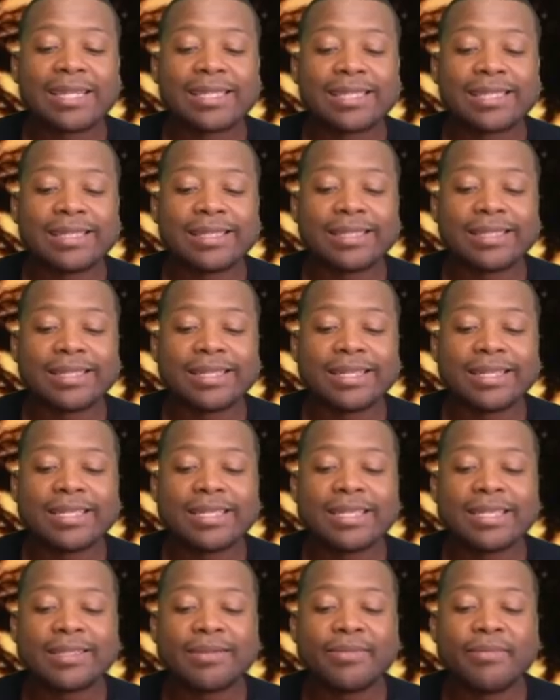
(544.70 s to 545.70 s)
of sense. This
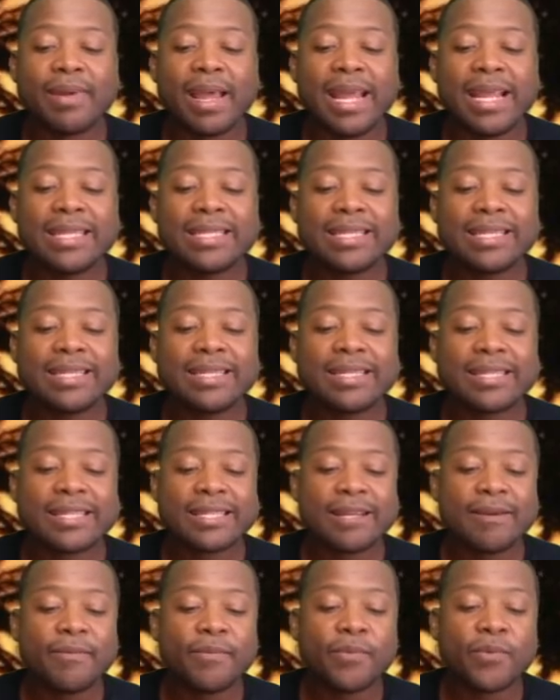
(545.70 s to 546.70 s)
is amazing,
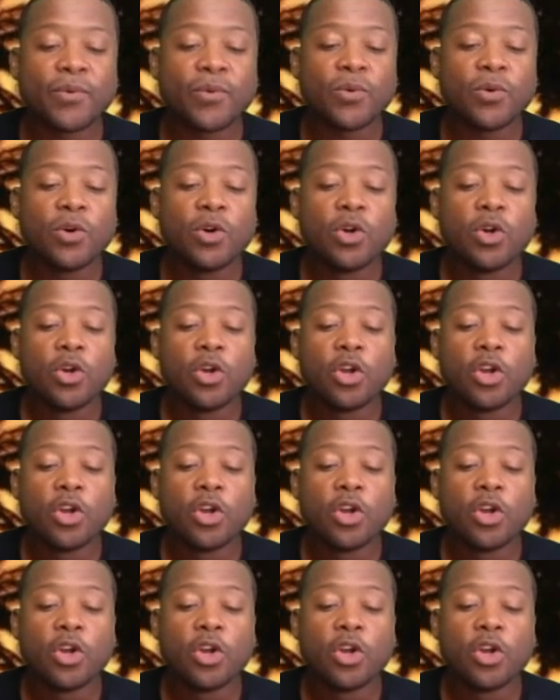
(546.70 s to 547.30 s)
simple.